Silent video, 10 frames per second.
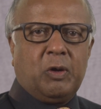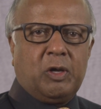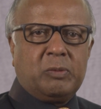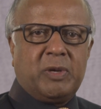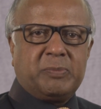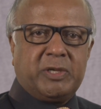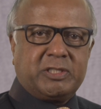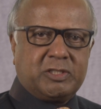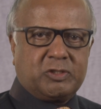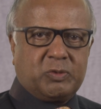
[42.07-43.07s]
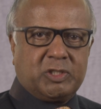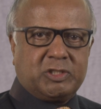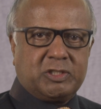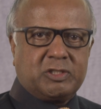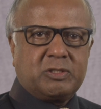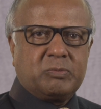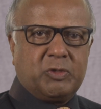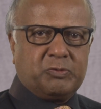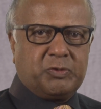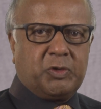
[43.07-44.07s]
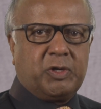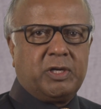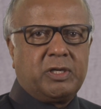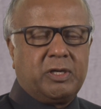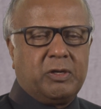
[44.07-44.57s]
all my patients' questions before,